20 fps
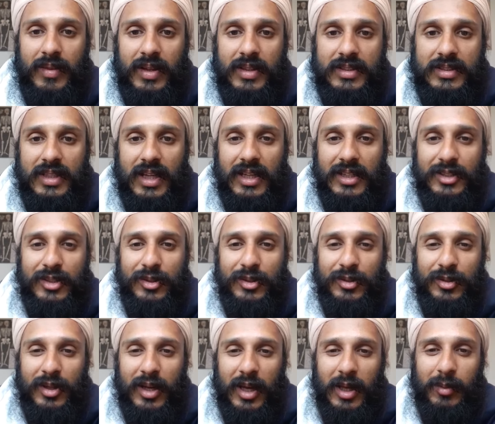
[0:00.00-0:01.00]

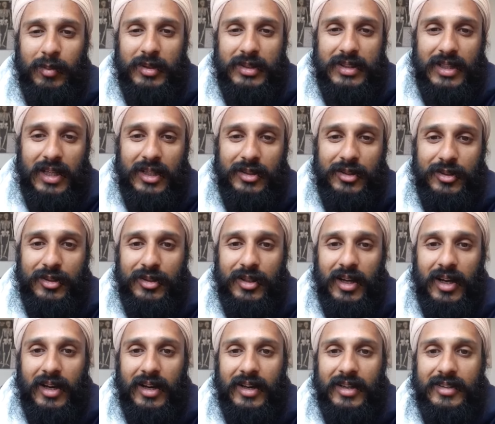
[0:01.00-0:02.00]
Sandhu, Amy
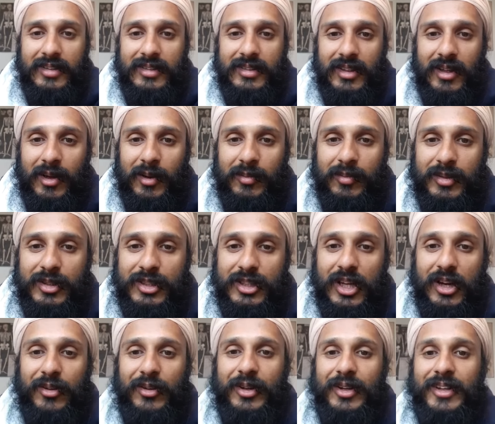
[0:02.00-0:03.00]
Sandhu, and
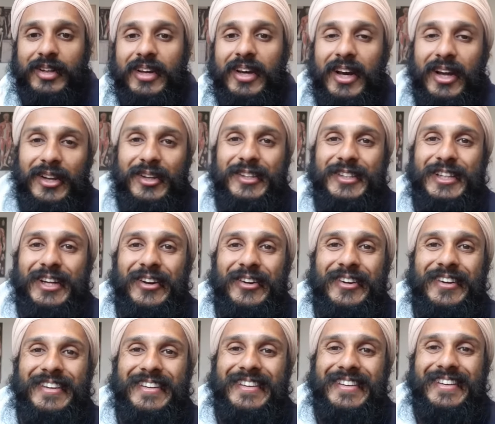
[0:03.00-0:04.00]
Sharon. Hello,
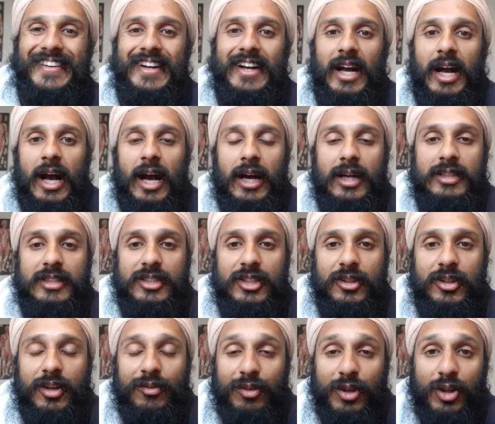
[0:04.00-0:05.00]
Sharon. And so
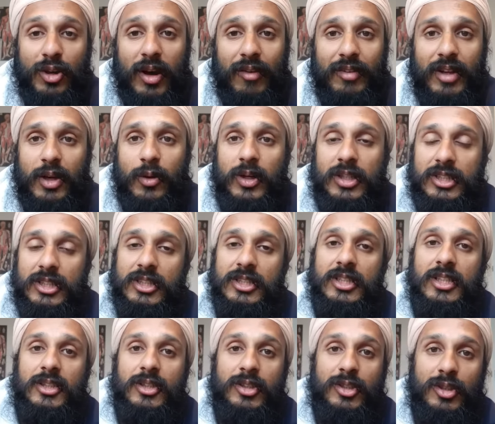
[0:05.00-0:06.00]
if you do have any
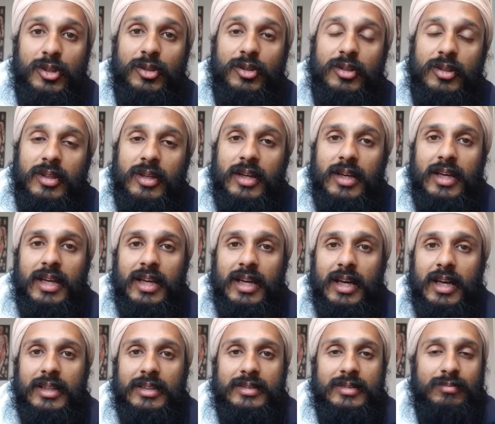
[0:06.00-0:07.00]
questions, do
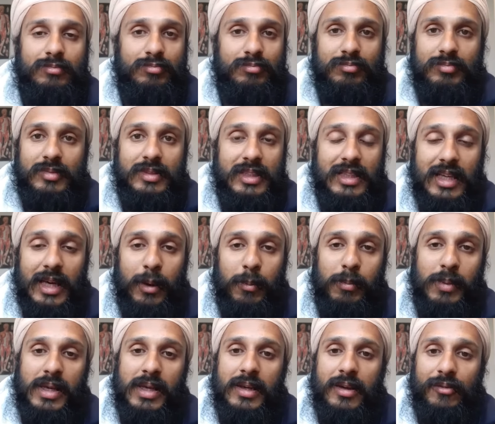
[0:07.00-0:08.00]

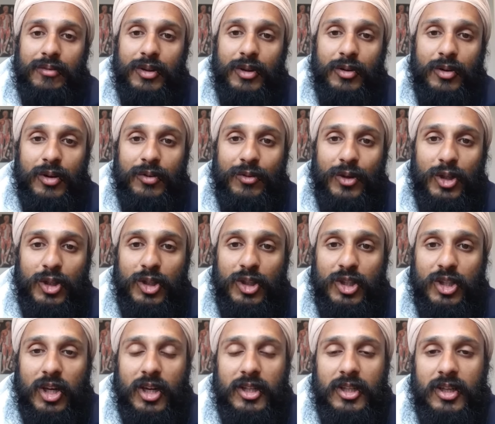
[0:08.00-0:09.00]
DM me if you're too
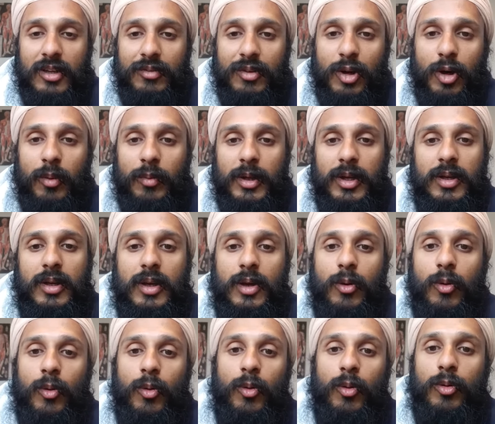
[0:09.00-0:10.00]
shy to leave a comment,
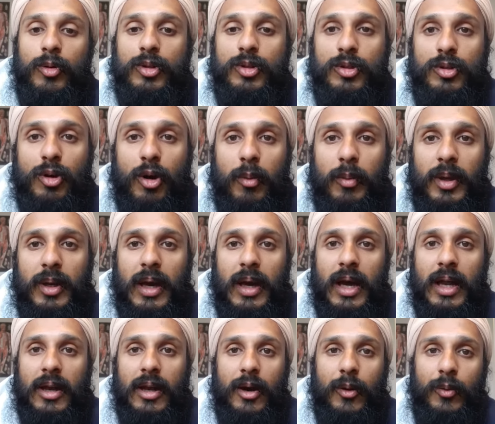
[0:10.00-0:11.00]
or do comment
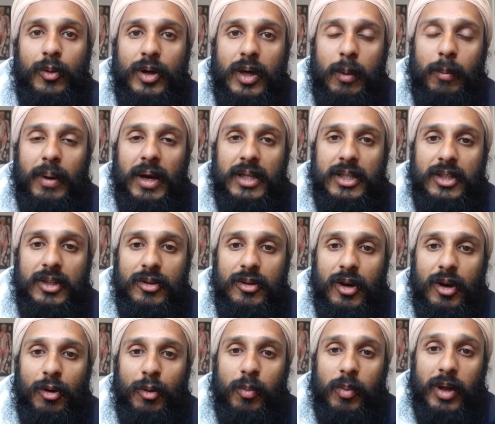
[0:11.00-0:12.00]
and I will get back to you.
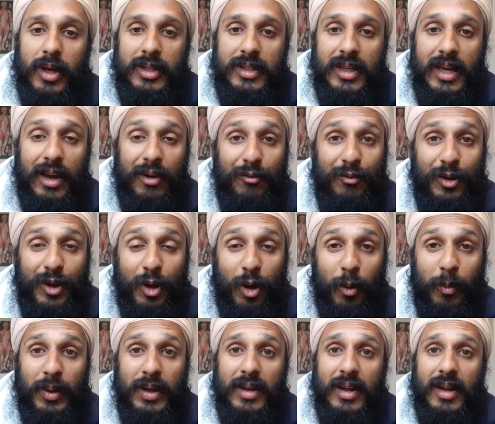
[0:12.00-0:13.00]
I reply to every
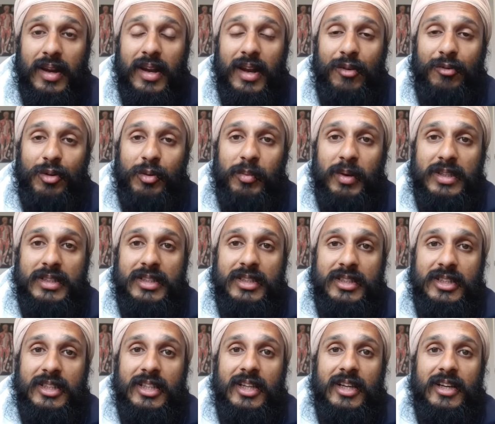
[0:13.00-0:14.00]
comment and every
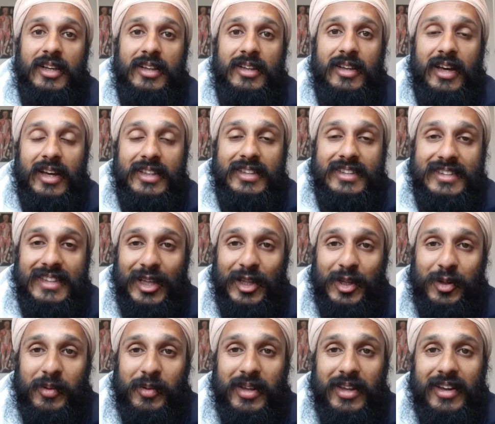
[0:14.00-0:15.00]
message that is
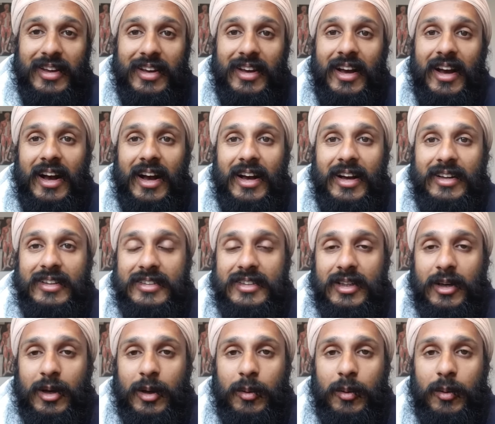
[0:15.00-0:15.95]
sent to me, and